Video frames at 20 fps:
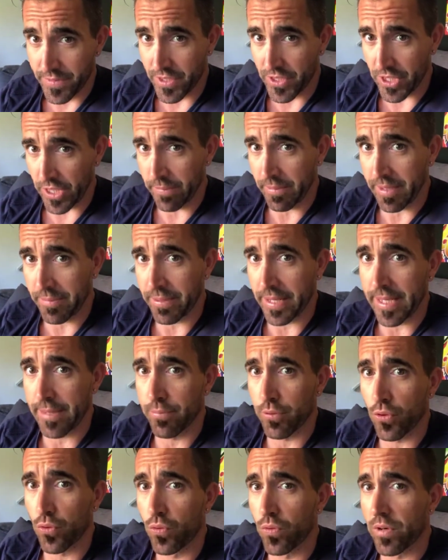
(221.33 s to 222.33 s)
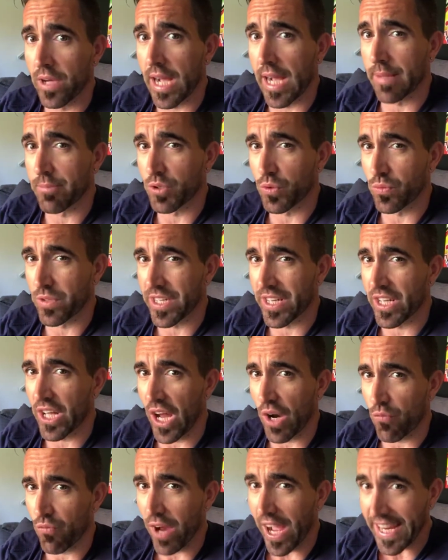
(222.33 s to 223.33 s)
So many people want to
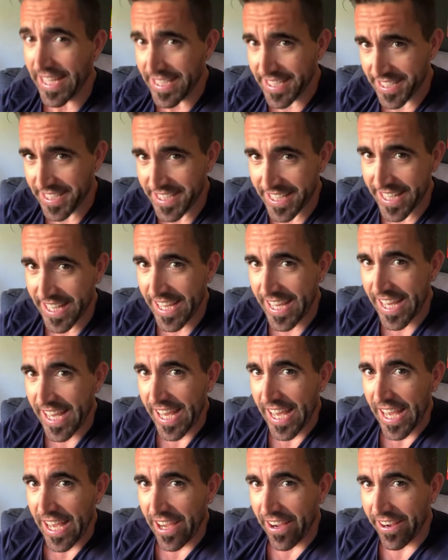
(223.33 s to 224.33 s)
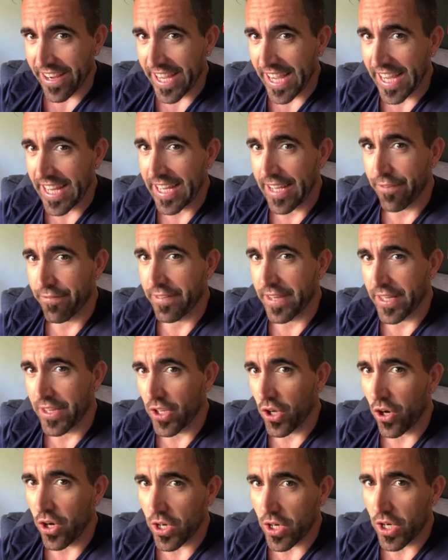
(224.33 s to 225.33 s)
like race. Okay, if
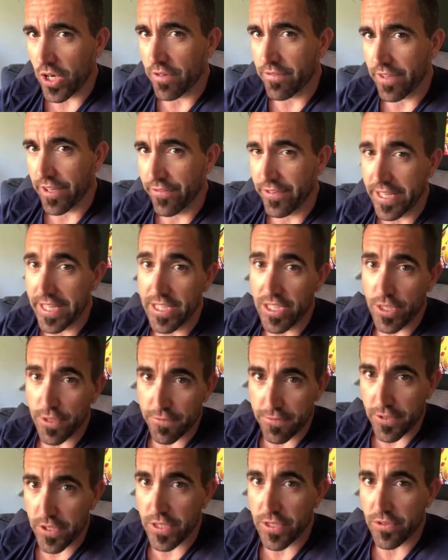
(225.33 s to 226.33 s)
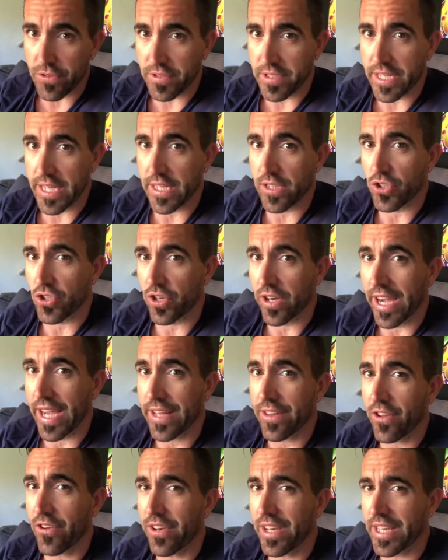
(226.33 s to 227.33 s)
it is your first or second
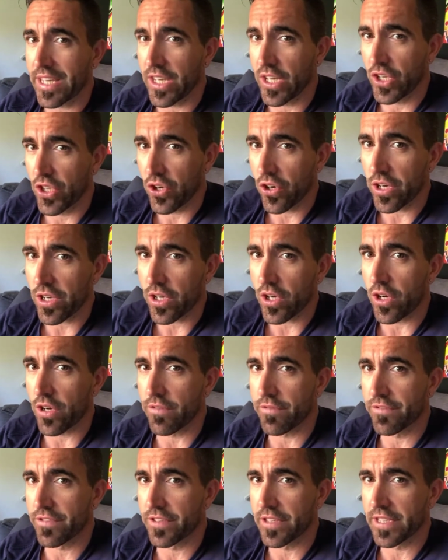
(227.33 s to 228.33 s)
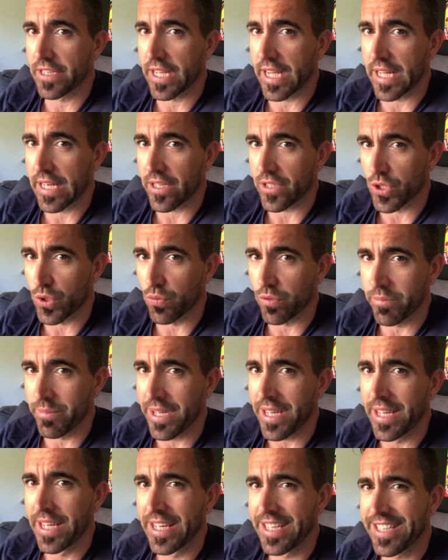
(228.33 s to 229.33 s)
triathlon and you're not a confident
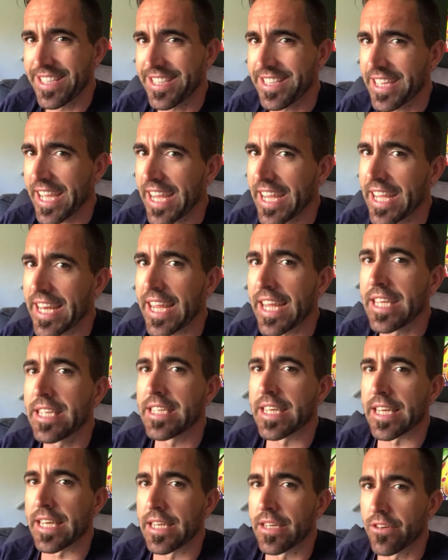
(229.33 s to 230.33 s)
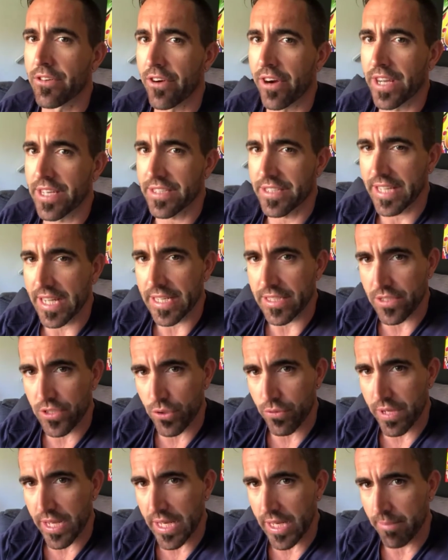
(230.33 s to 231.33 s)
swimmer, just take it easy, right? Start
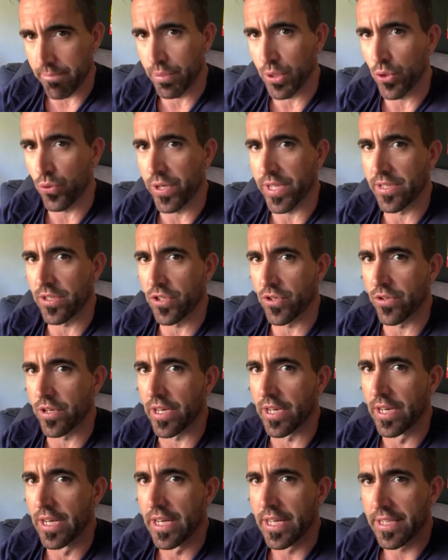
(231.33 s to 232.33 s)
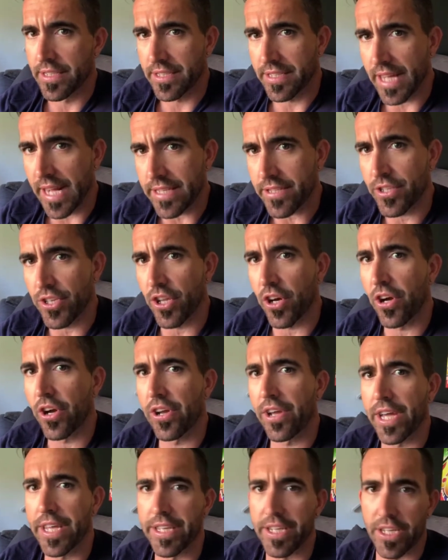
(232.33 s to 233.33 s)
to build into it. Start
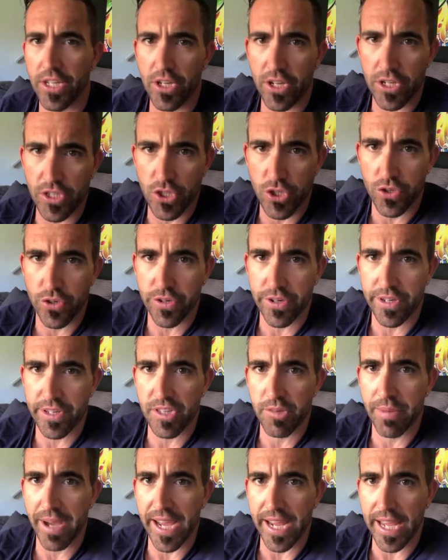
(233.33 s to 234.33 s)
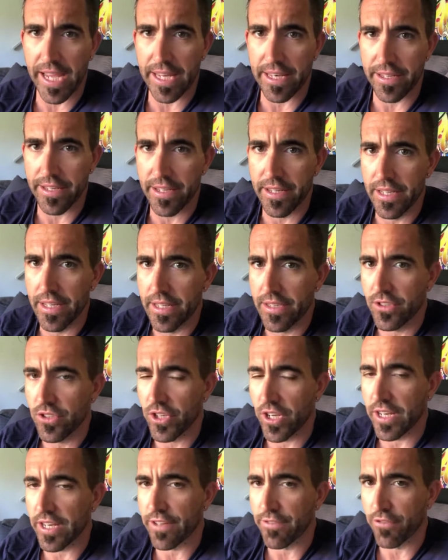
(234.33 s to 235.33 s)
slow, and you can go stronger at the back end.
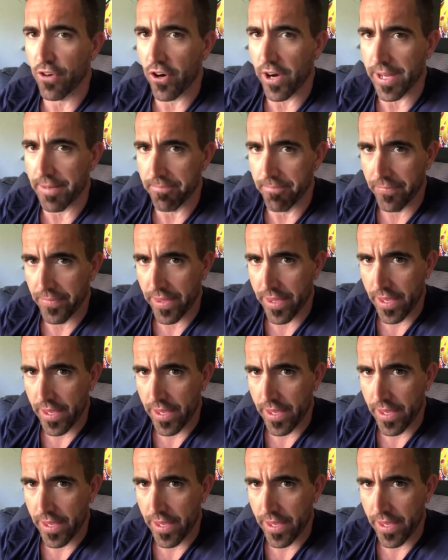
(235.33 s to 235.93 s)
Totally fine.